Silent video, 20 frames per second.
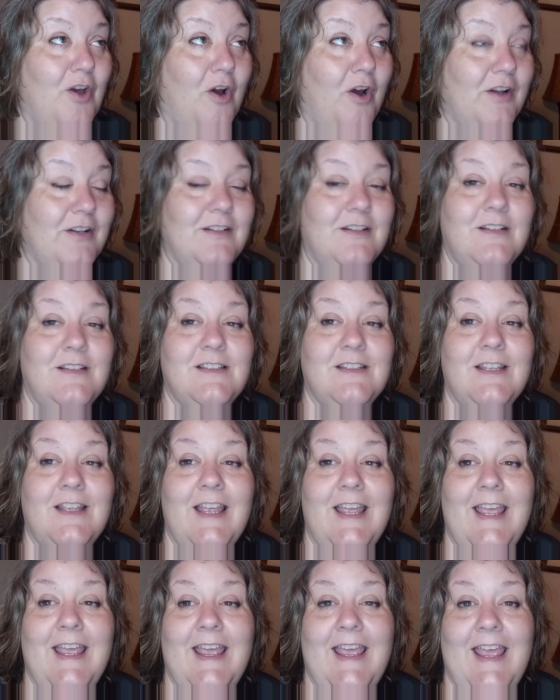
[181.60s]
gardens
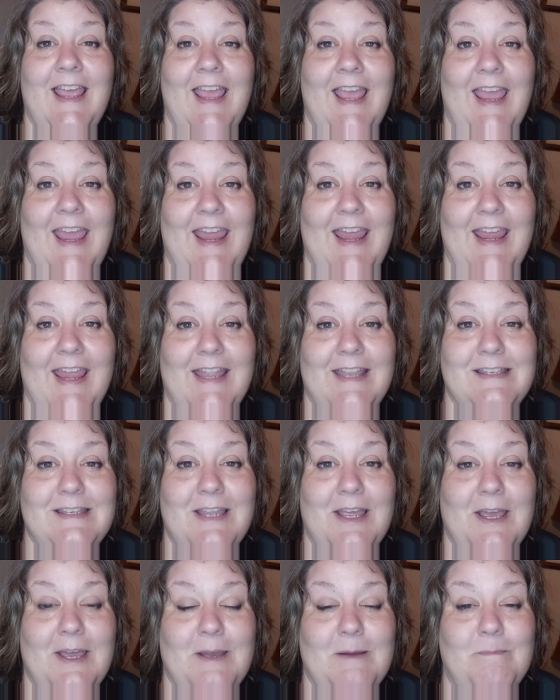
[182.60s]
and
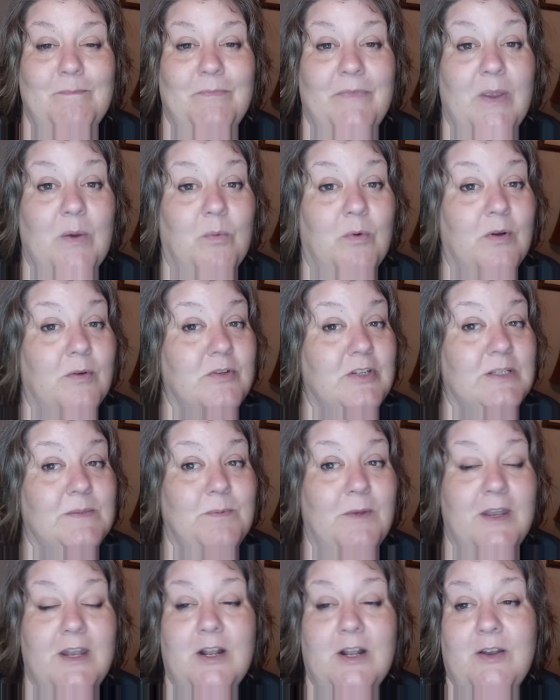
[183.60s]
um, we're
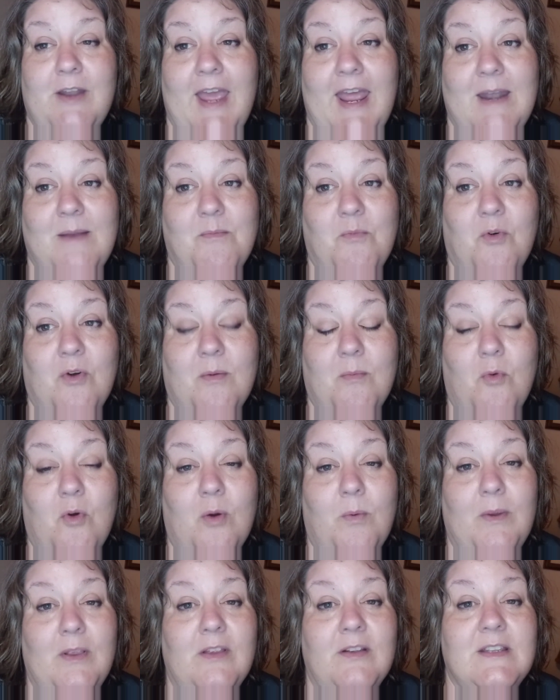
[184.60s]
just planning on adding more and more.
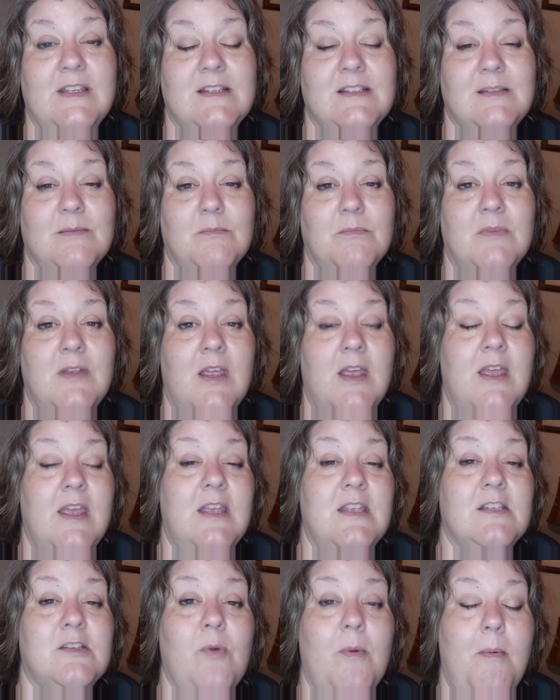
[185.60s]
We looked at some
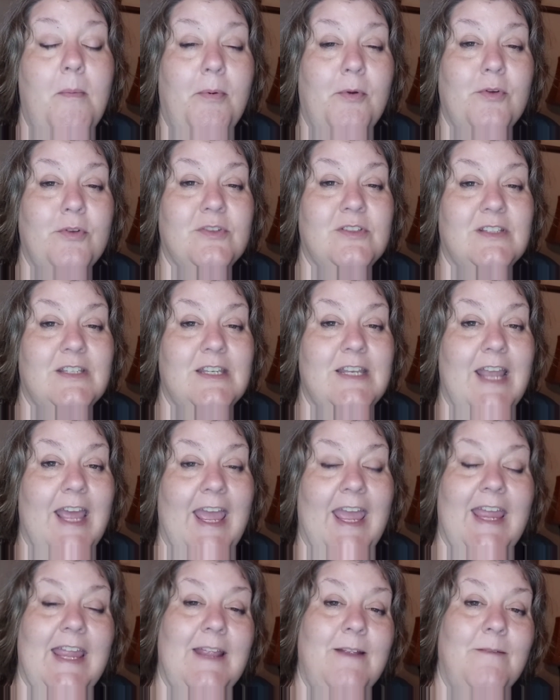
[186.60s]
swimming pools
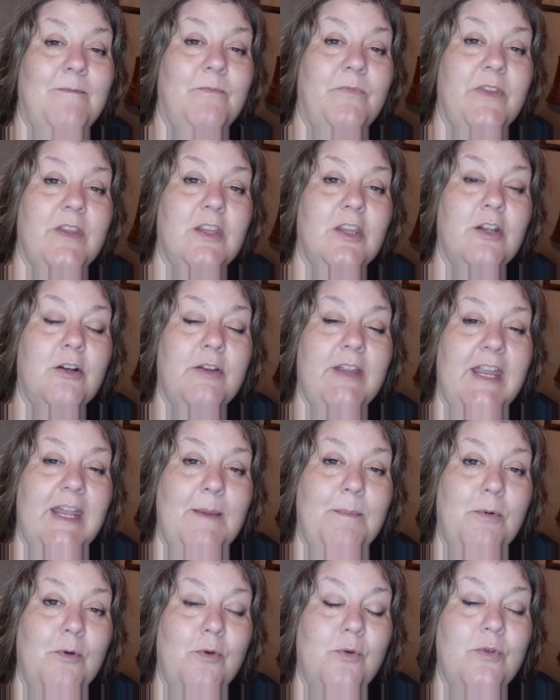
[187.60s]
today, little
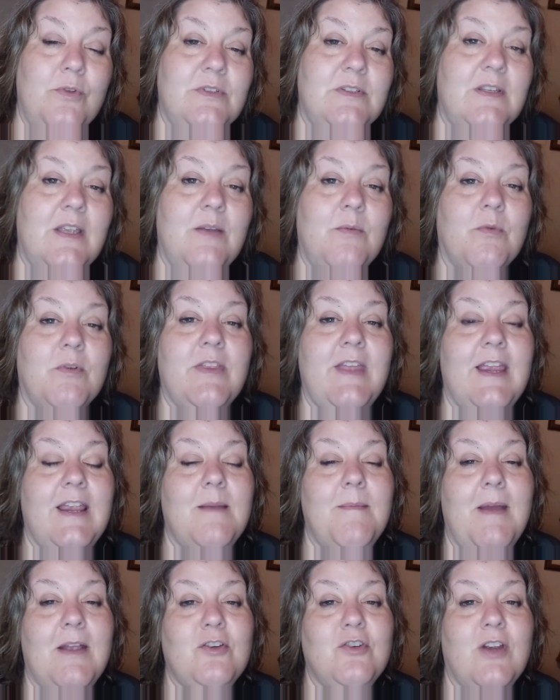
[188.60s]
kiddie pools, and we're thinking
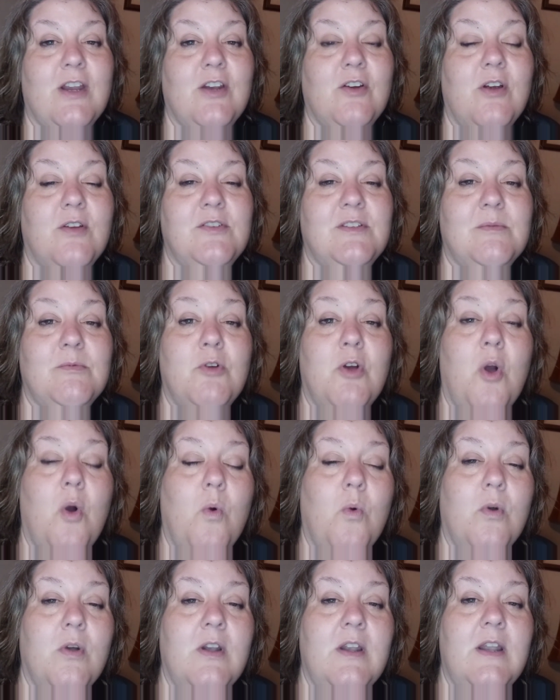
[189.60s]
about trying to grow some
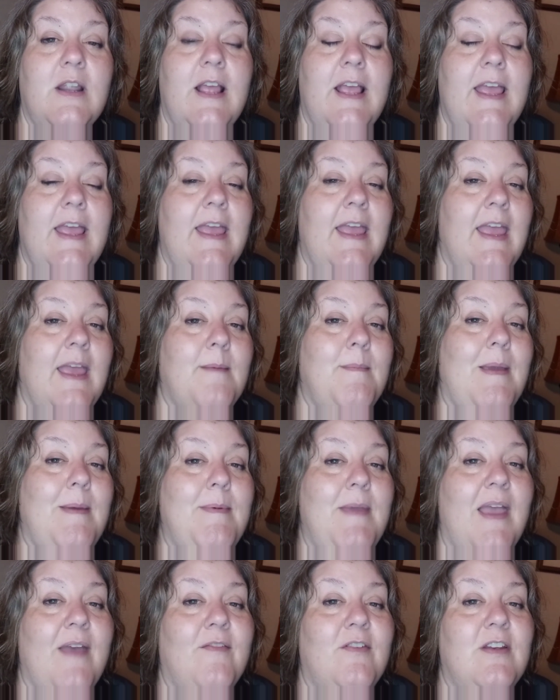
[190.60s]
corn and
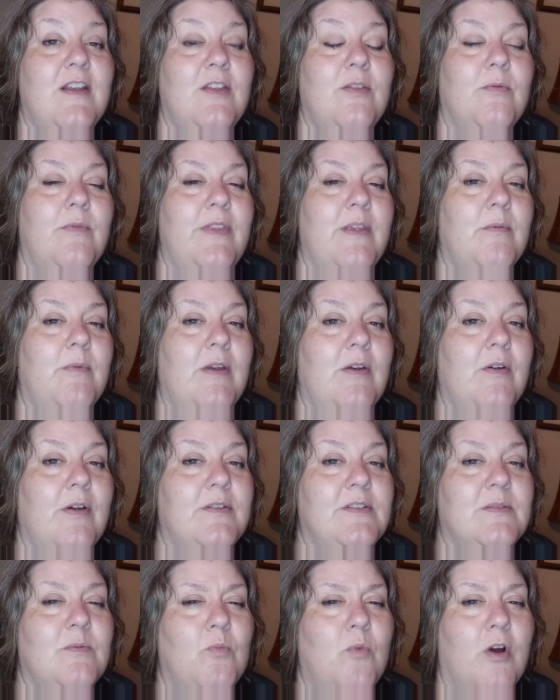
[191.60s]
maybe have another one that we grow
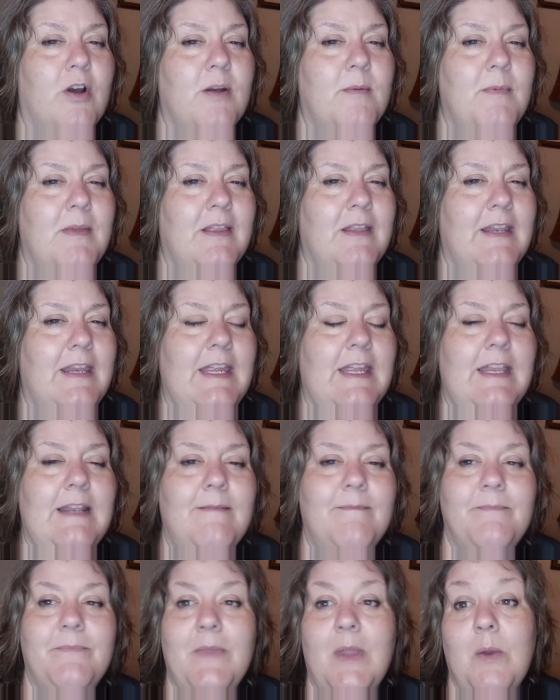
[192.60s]
some watermelon
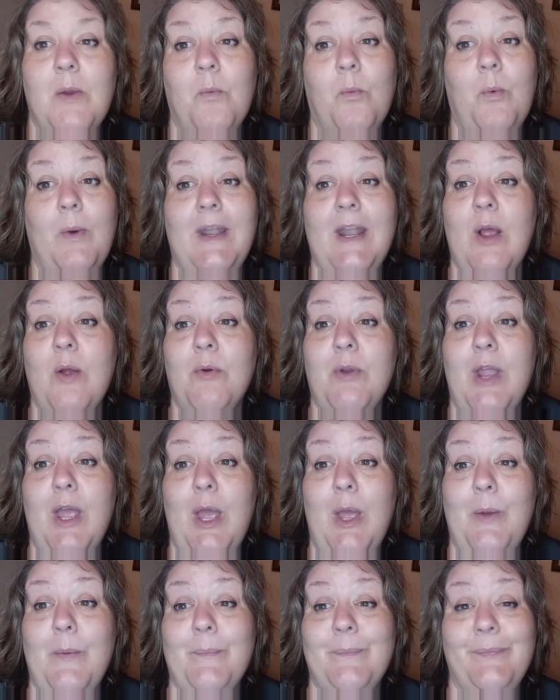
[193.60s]
in. We don't
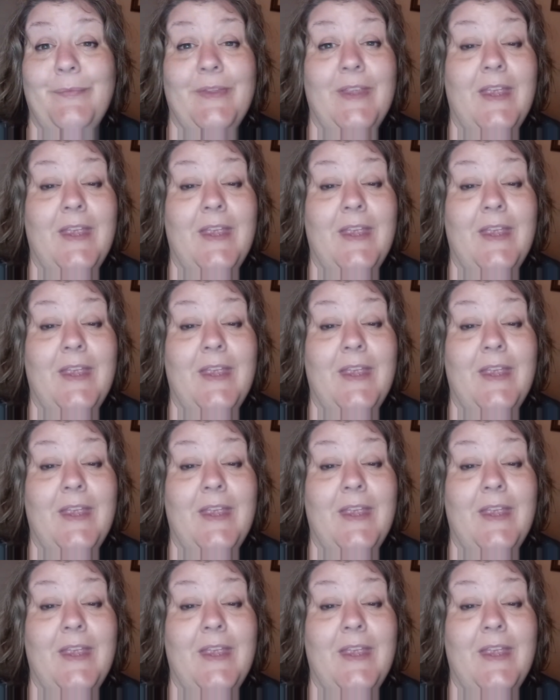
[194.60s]
know.